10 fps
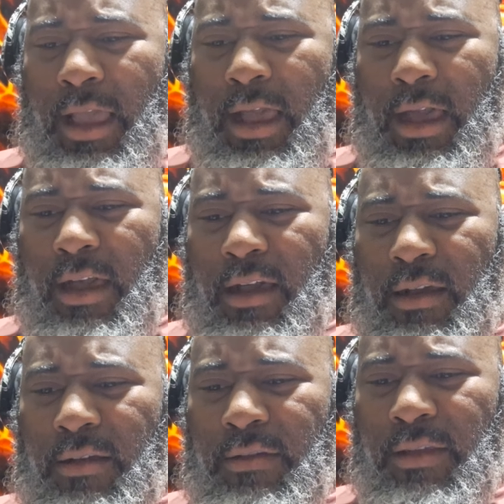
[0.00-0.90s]

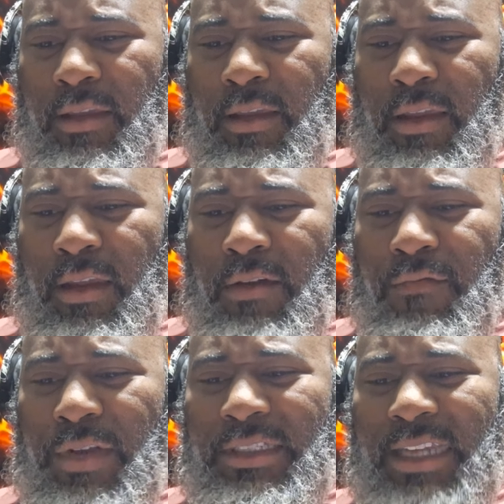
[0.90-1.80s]
Uh,
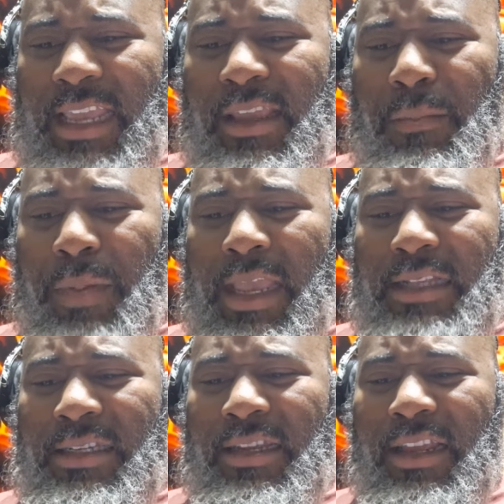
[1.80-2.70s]
Virginia
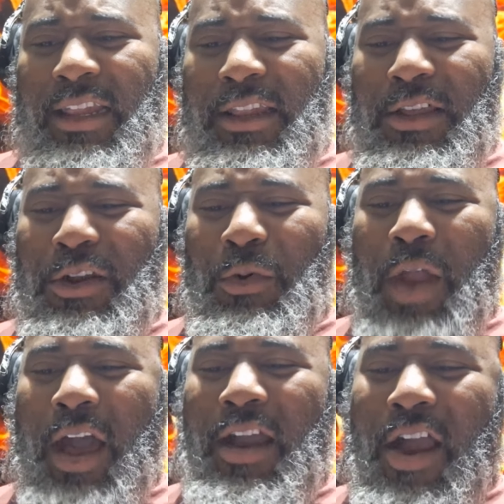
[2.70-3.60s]
Beach, Little
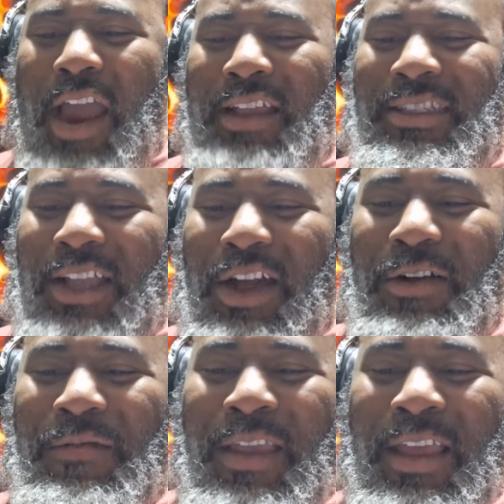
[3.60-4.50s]
Rock, Arkansas.